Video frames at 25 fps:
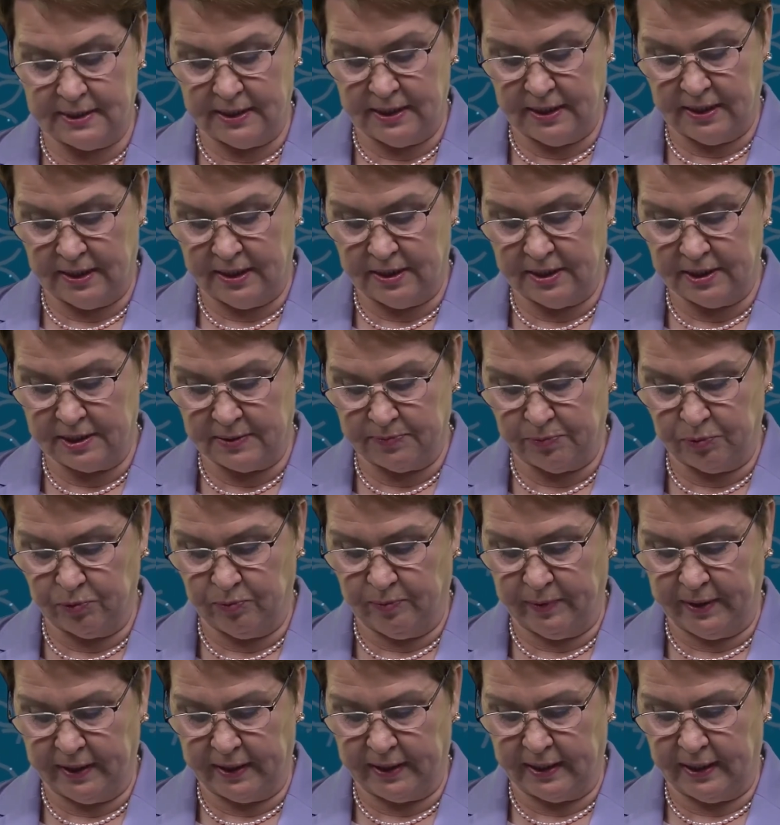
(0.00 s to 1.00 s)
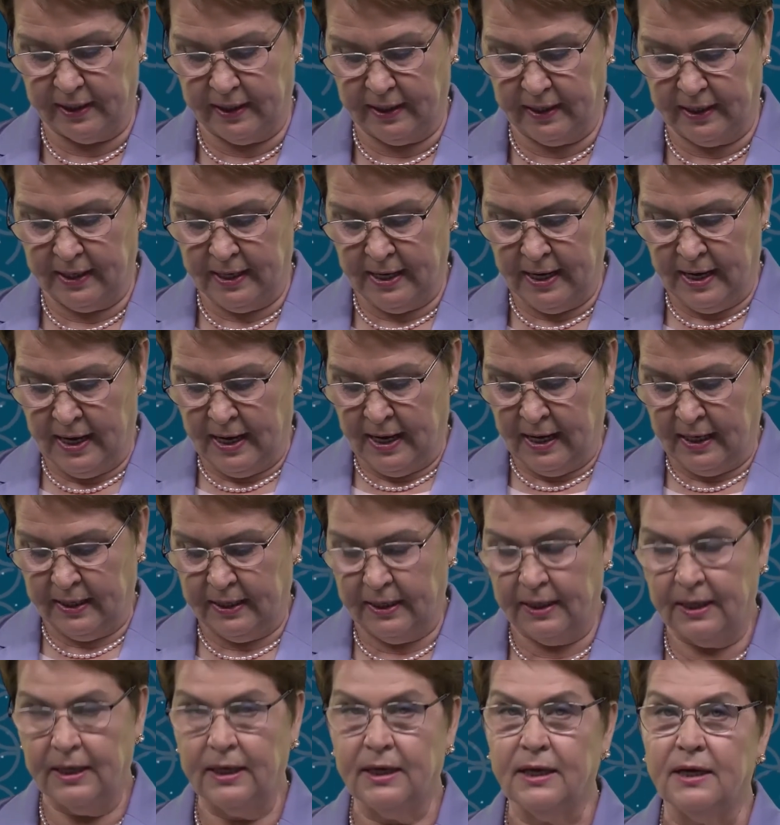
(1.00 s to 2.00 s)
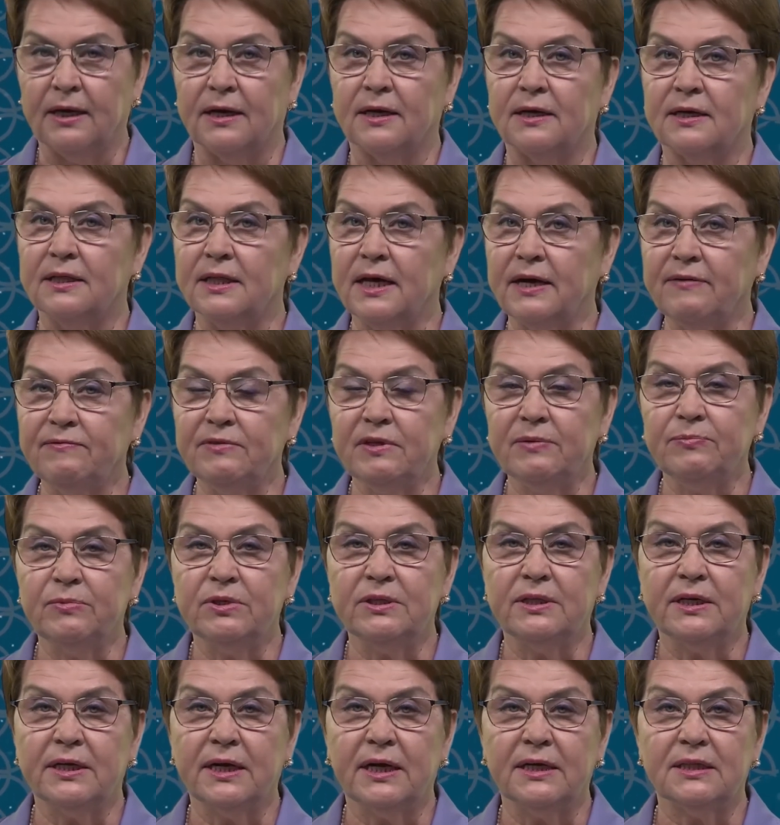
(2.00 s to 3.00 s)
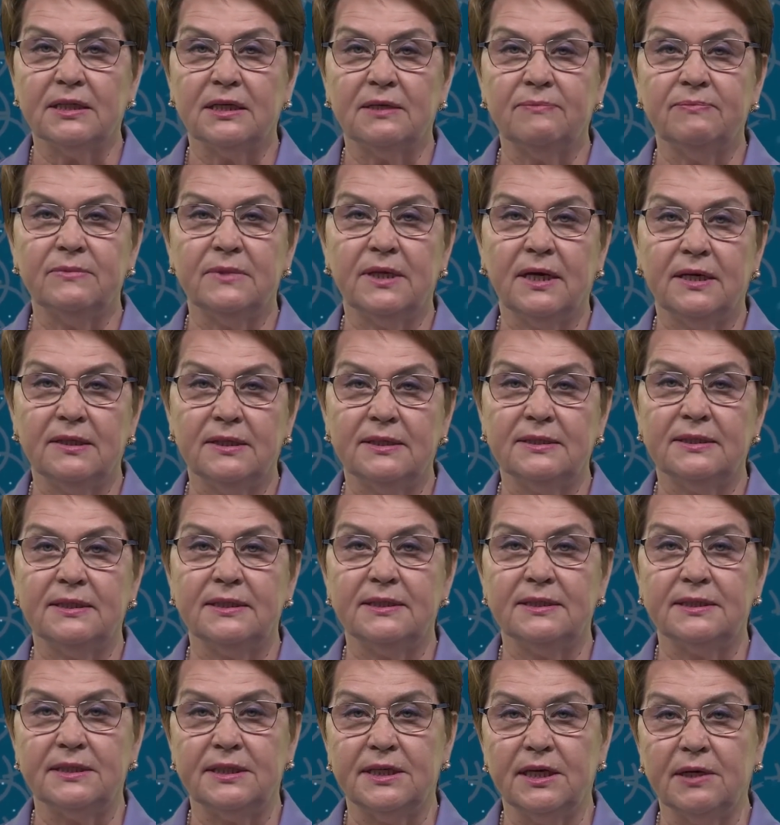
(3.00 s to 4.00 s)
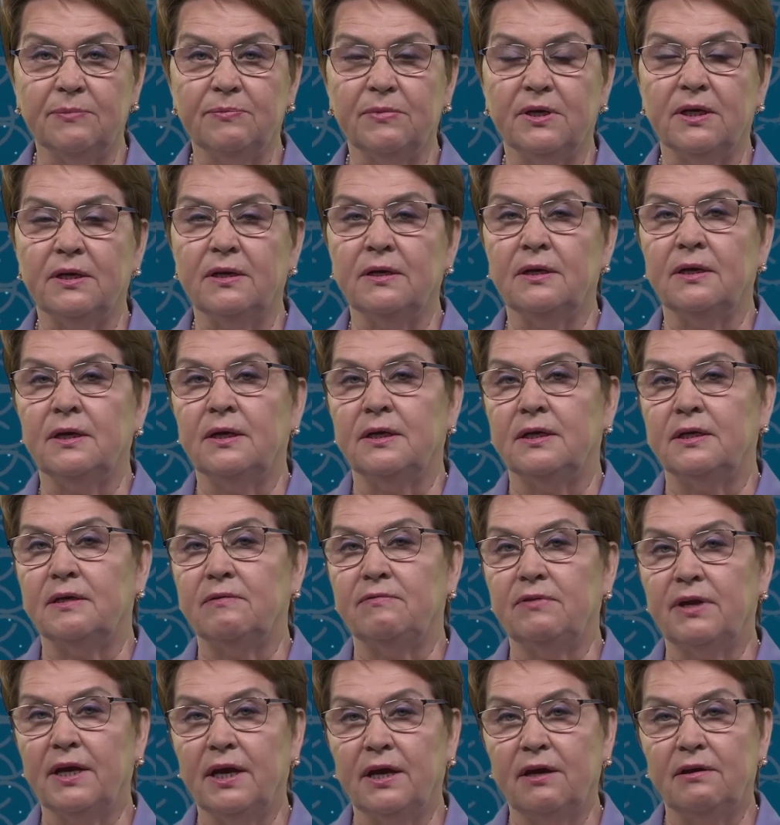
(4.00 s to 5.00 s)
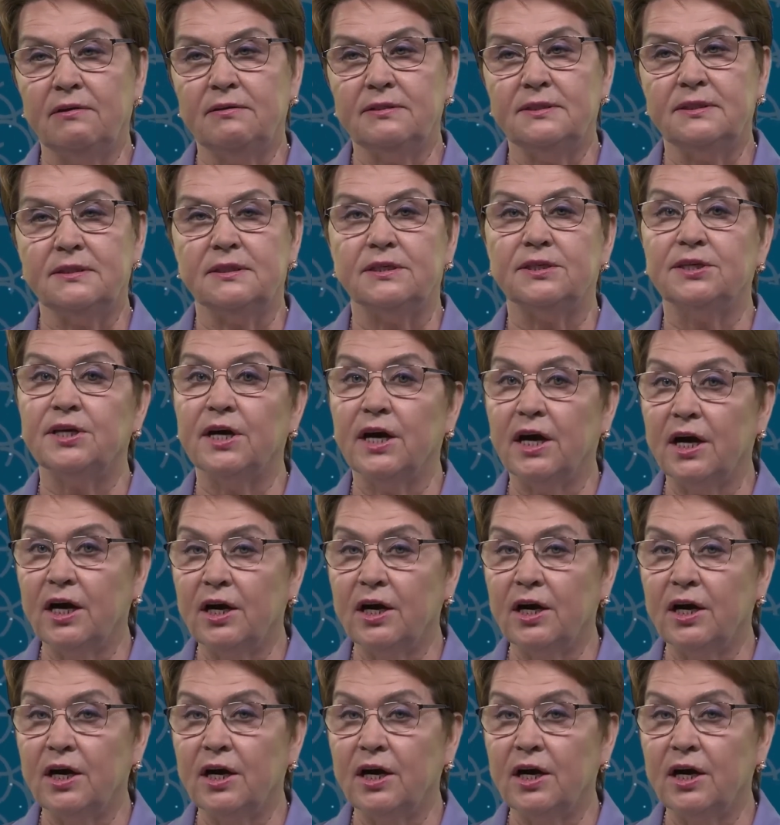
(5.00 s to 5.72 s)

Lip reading: and enterprises of the Republic. The main moderator of this system